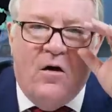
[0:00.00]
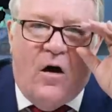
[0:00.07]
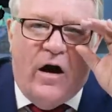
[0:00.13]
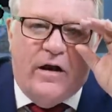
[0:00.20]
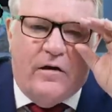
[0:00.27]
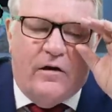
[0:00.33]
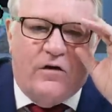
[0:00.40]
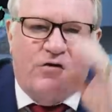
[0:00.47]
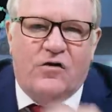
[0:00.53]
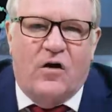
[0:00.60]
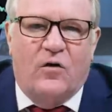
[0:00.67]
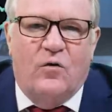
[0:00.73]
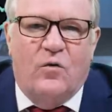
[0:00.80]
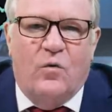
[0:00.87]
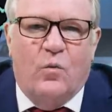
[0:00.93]
I did a
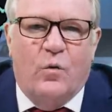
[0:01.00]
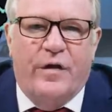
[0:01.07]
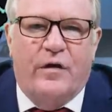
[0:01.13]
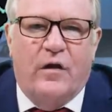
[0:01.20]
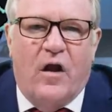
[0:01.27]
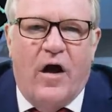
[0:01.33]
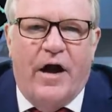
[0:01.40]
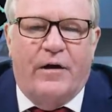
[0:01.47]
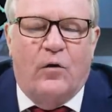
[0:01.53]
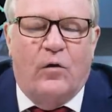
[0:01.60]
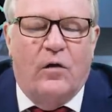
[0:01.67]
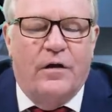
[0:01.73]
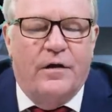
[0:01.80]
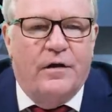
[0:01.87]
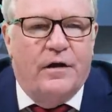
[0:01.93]
show with
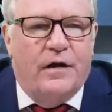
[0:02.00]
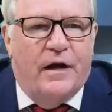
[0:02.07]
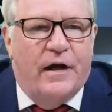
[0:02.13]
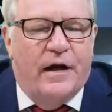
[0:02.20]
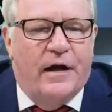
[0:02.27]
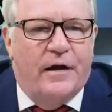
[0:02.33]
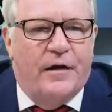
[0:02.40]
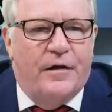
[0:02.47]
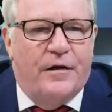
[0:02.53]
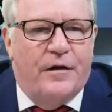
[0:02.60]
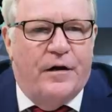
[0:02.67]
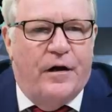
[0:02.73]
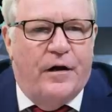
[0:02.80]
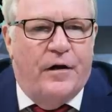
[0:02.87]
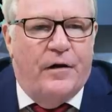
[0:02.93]
Lionel
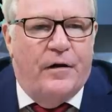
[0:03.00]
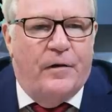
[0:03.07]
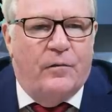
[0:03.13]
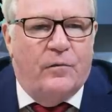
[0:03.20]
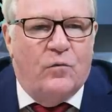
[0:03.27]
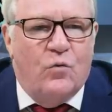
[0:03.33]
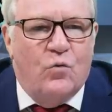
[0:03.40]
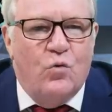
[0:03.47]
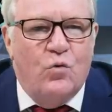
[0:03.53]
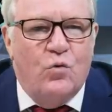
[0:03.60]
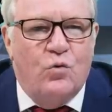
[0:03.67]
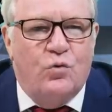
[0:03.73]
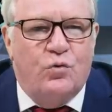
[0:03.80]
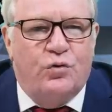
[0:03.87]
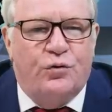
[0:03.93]
in, uh,
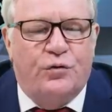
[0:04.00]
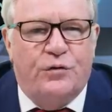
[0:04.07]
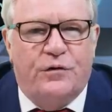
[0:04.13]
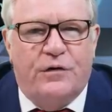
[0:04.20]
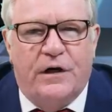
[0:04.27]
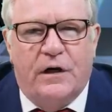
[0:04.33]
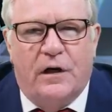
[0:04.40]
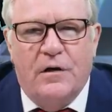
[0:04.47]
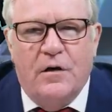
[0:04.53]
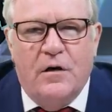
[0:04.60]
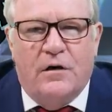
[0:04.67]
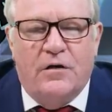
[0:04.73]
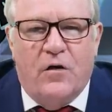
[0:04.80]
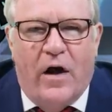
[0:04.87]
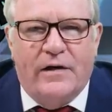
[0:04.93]
ooh, dear,
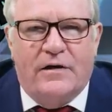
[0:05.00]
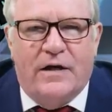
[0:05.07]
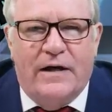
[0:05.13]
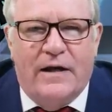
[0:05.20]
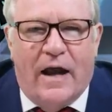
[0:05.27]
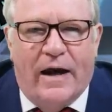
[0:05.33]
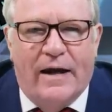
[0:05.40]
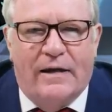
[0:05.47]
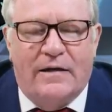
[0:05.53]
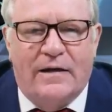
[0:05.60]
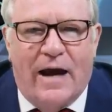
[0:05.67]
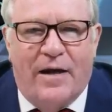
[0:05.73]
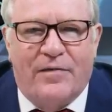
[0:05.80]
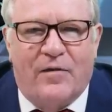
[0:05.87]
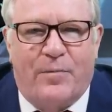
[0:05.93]

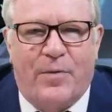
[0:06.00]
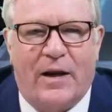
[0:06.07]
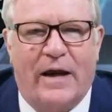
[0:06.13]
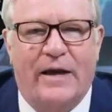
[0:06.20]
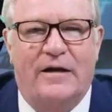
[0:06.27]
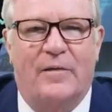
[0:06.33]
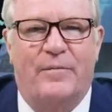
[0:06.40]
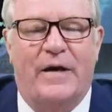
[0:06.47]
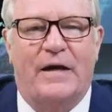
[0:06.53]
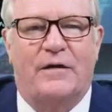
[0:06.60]
1980 at the Palladium.